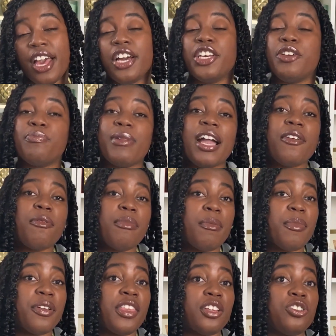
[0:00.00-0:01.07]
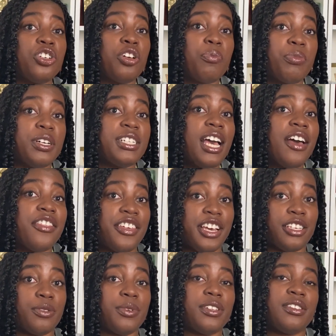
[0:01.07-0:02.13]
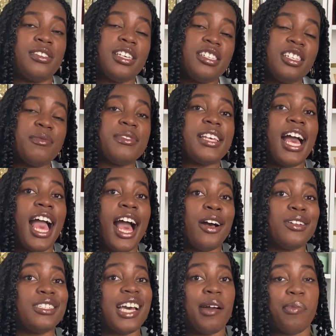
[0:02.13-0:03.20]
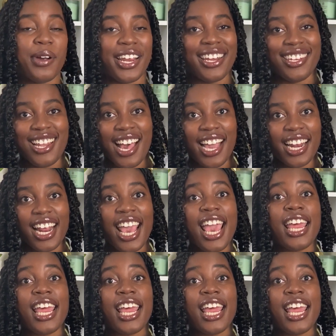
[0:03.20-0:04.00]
you might remember that you can print out things with system.out.println.